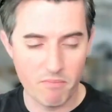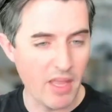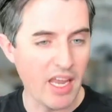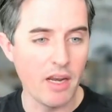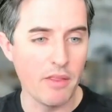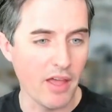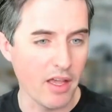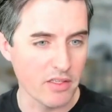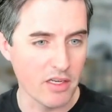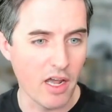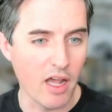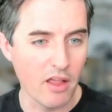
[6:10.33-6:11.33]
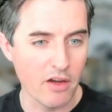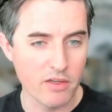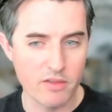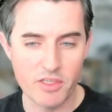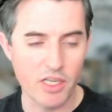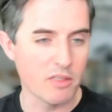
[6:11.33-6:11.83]
$80,000,
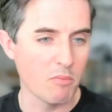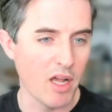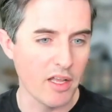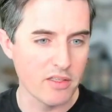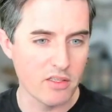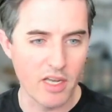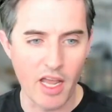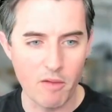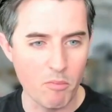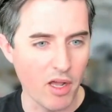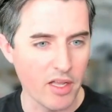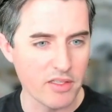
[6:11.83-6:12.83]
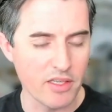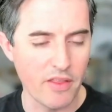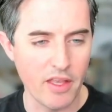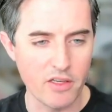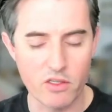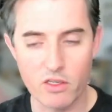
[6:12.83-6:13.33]
6 months, 9 months, and
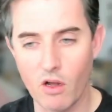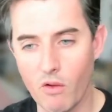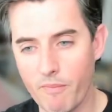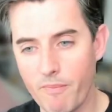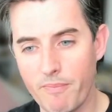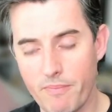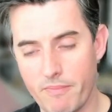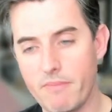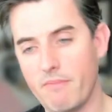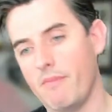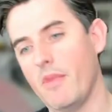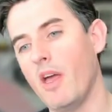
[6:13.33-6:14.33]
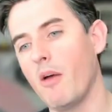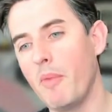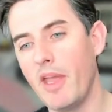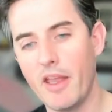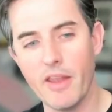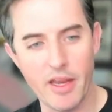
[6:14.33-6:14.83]
then just go, oh
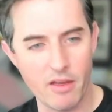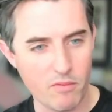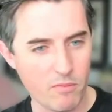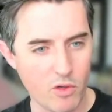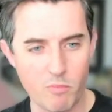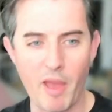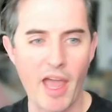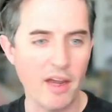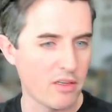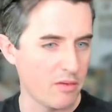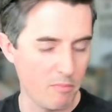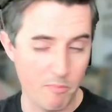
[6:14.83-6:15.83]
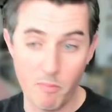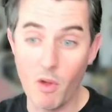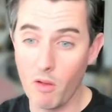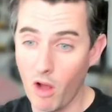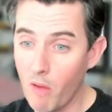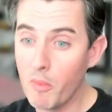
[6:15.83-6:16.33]
man, like
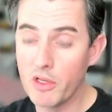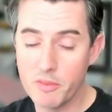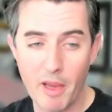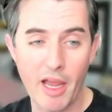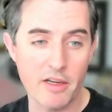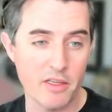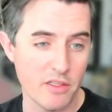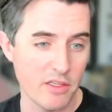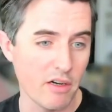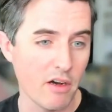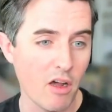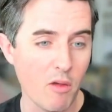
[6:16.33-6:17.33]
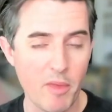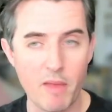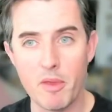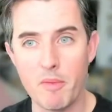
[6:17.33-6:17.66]
almost back to zero, maybe